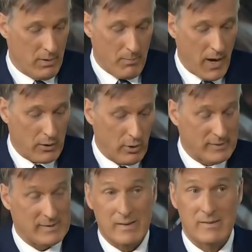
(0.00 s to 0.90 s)
Michael
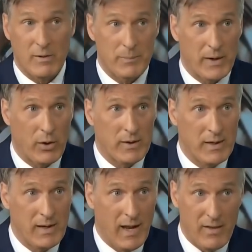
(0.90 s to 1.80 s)
said something a
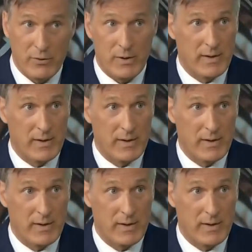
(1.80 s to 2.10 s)
day, and the